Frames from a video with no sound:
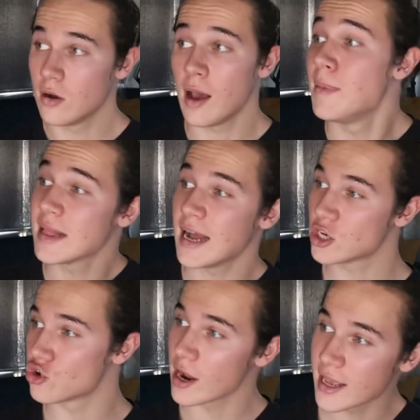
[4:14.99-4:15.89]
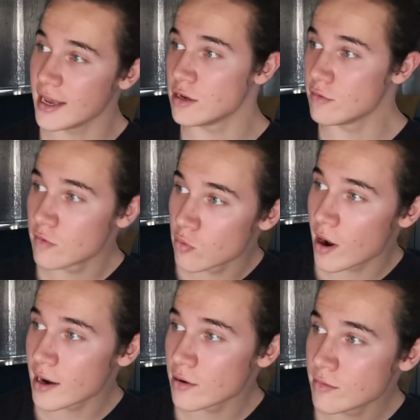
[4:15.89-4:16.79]
I bet that truck can't do
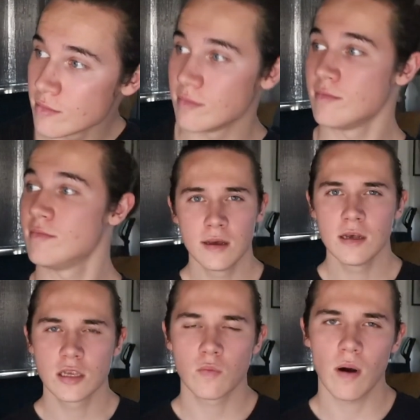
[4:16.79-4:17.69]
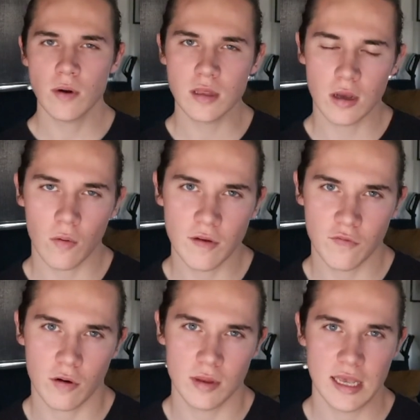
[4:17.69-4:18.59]
vibrato. So what we're going
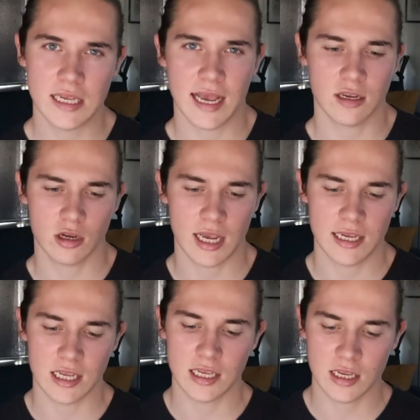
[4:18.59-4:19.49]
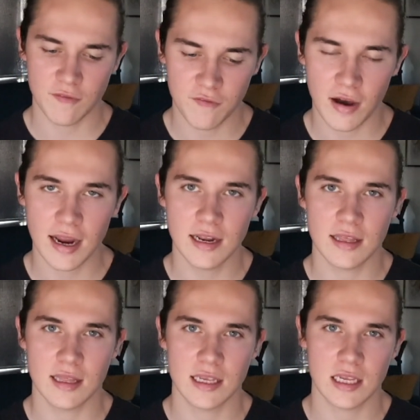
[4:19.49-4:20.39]
for with this exercise is to find
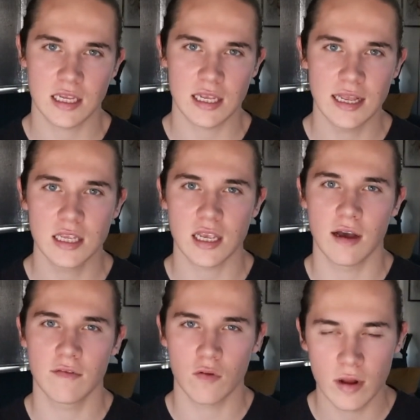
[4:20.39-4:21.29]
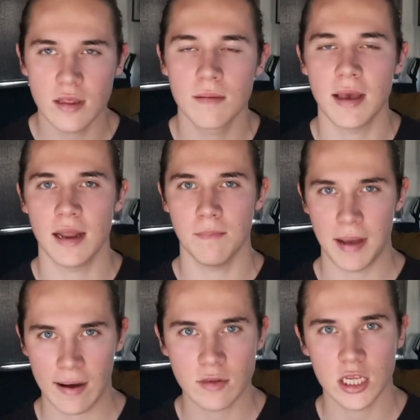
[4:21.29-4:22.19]
this sense of rhythm and
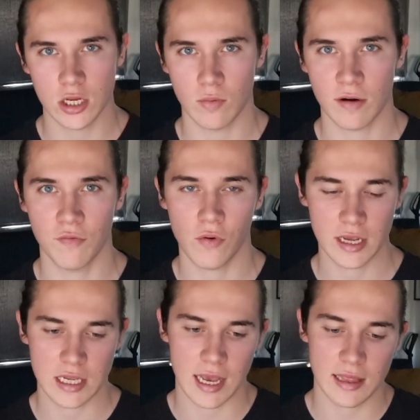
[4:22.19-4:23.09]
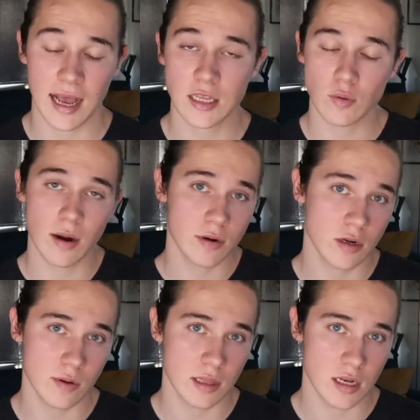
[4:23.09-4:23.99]
bounce to our voice. And that's why we're
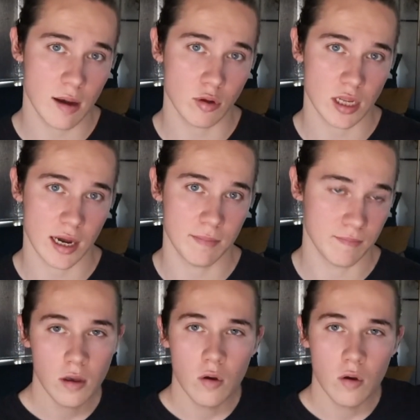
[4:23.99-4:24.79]
doing the double time.